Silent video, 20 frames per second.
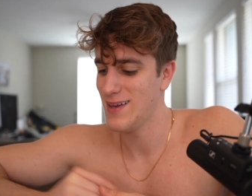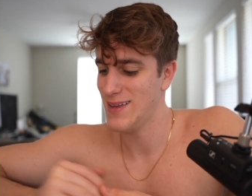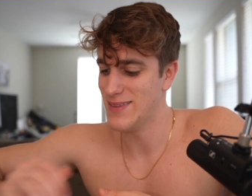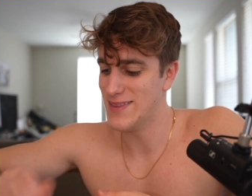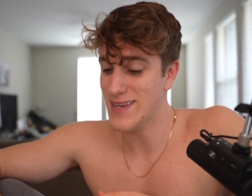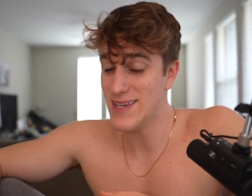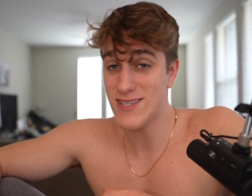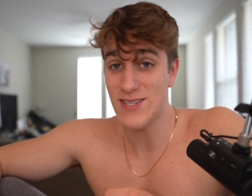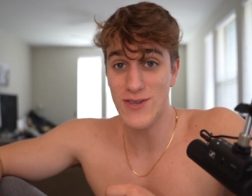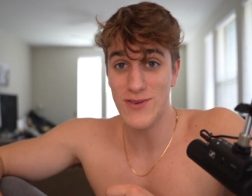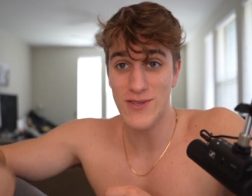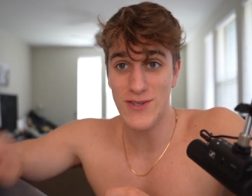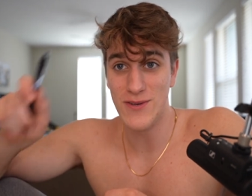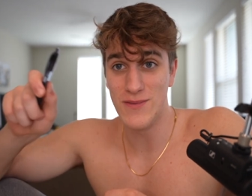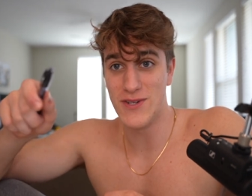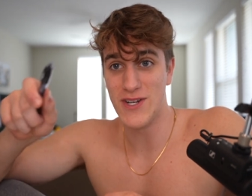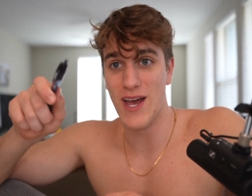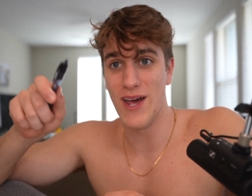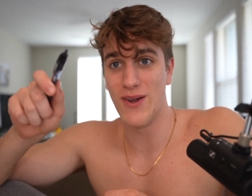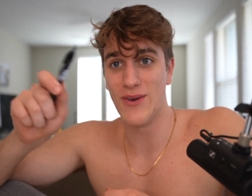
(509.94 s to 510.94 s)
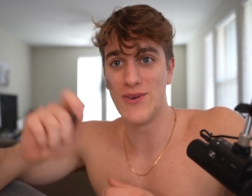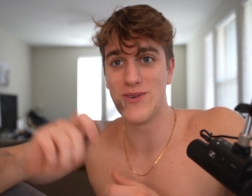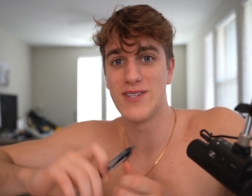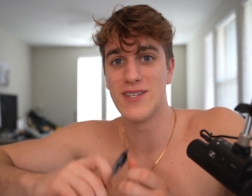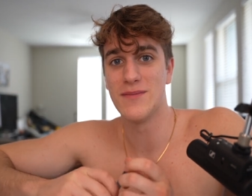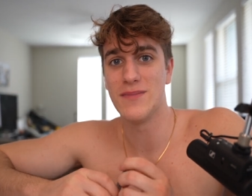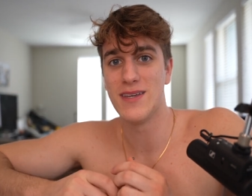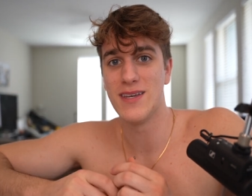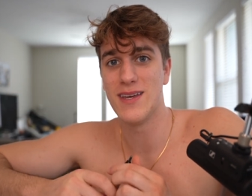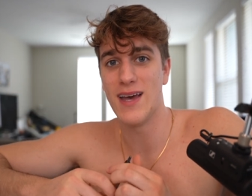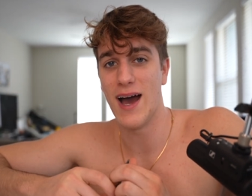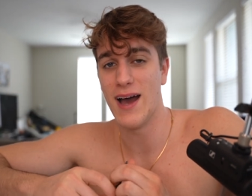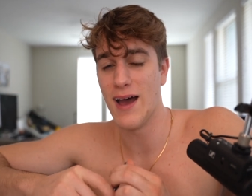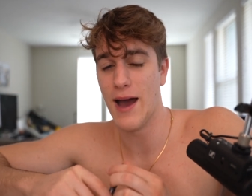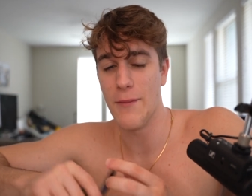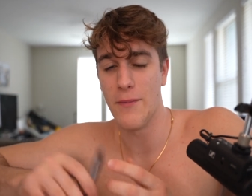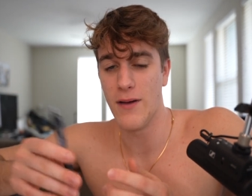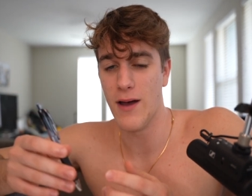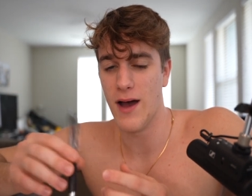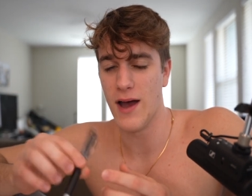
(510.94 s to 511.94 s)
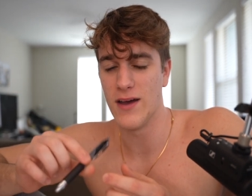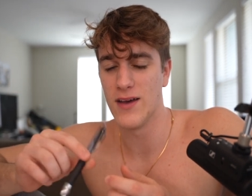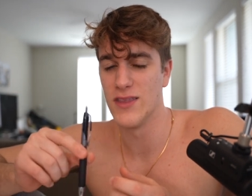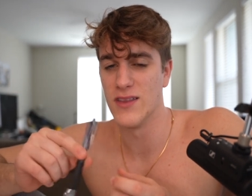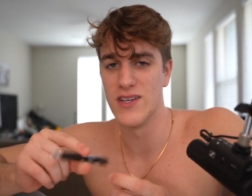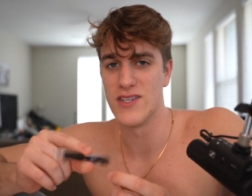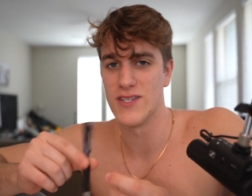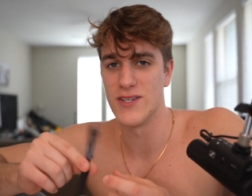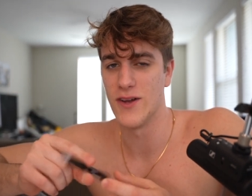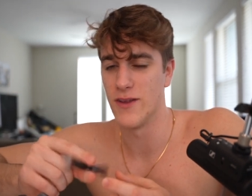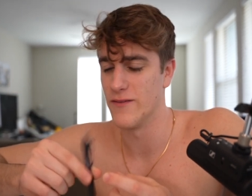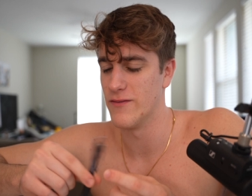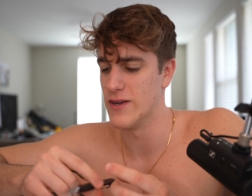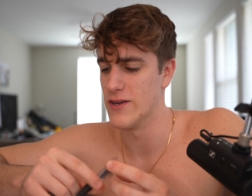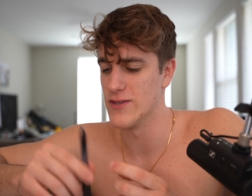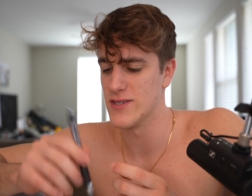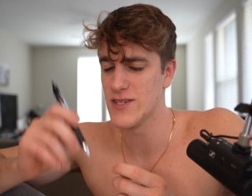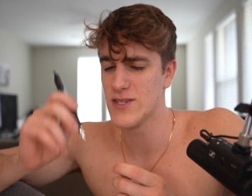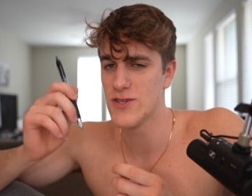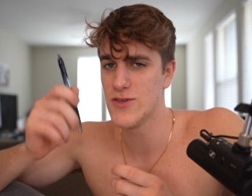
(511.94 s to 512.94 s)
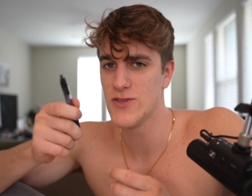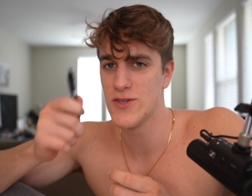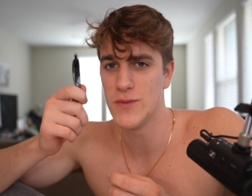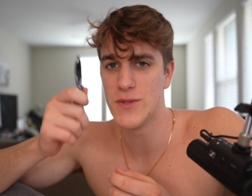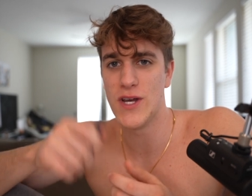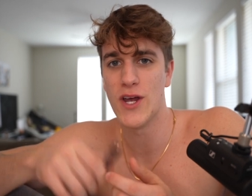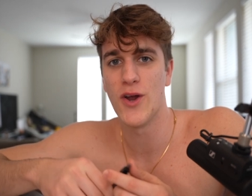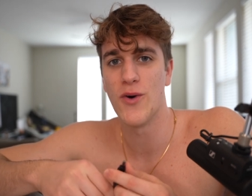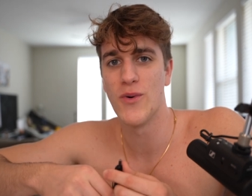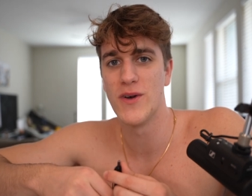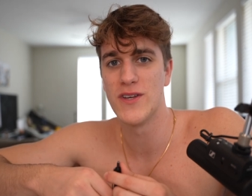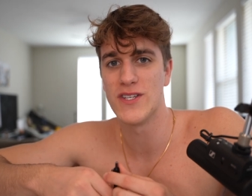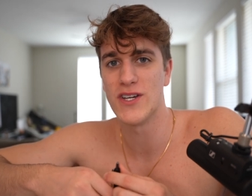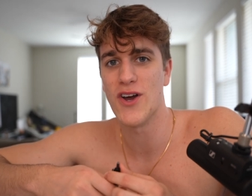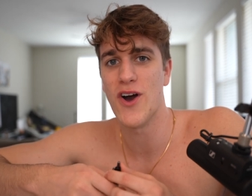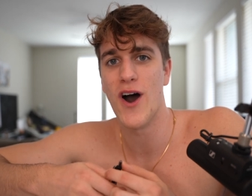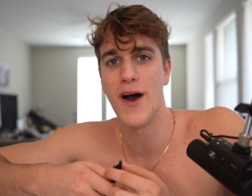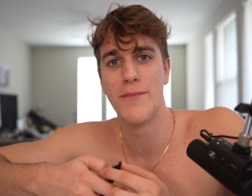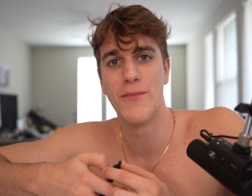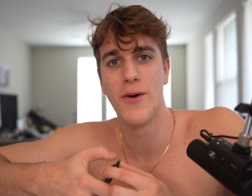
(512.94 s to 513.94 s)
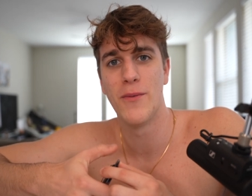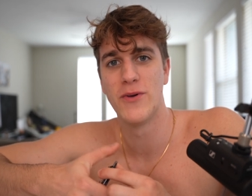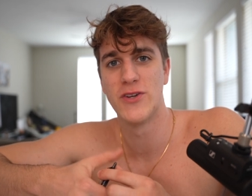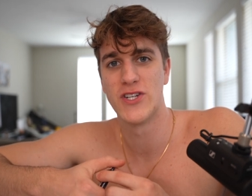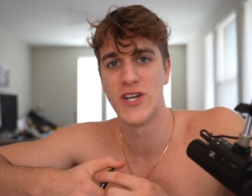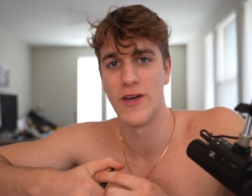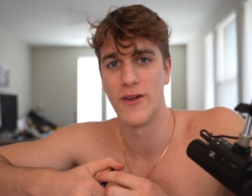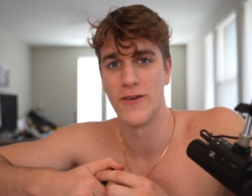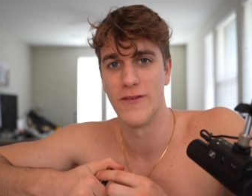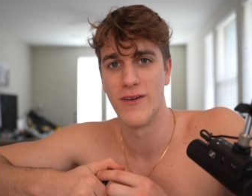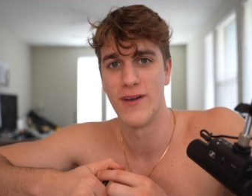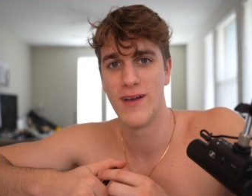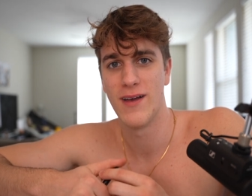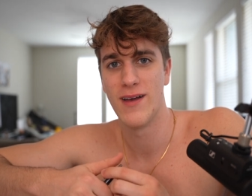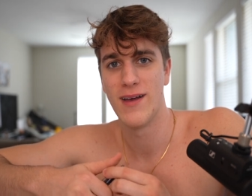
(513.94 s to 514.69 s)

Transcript: This YouTube channel used to be, I unlisted all the videos. This YouTube channel was a COD Mobile channel.